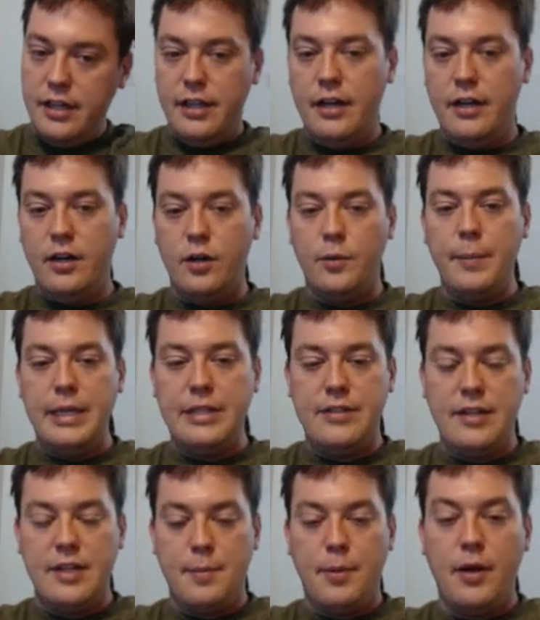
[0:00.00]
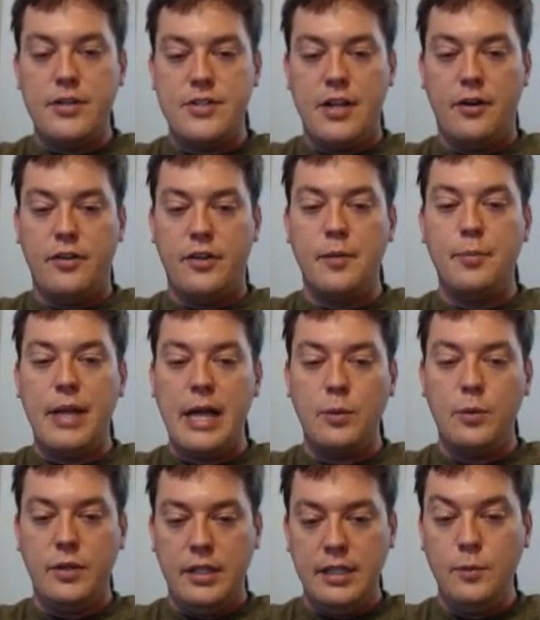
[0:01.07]
or maintain that pawn center, then black
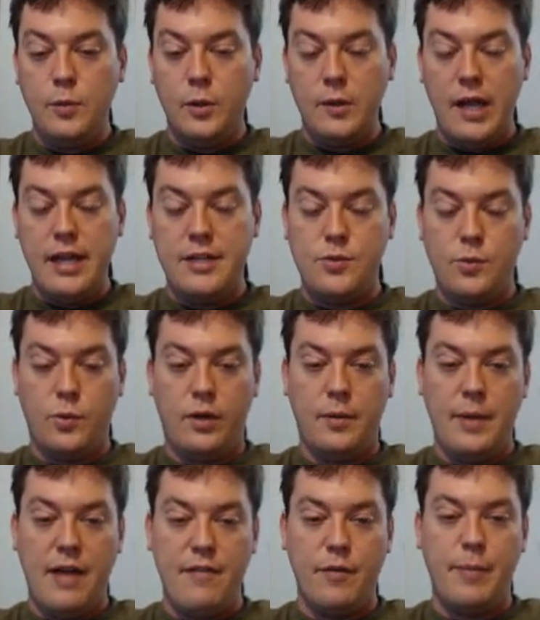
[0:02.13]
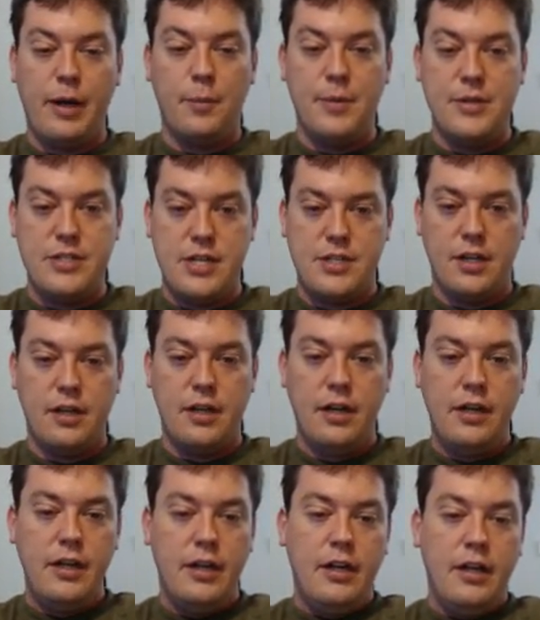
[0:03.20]
will equalize or have a better position.
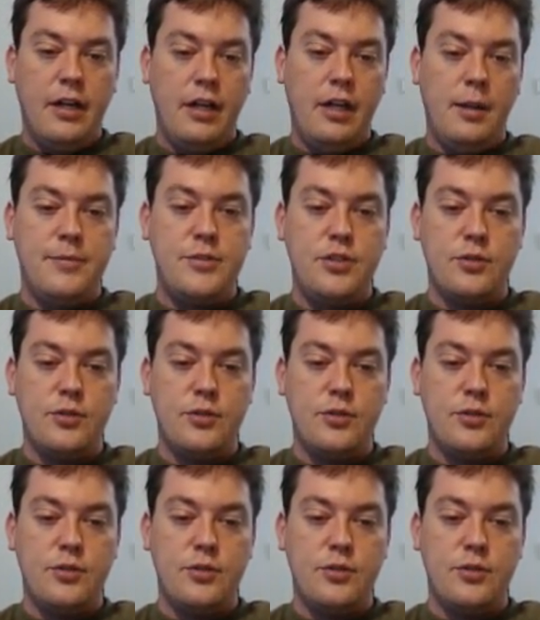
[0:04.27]
So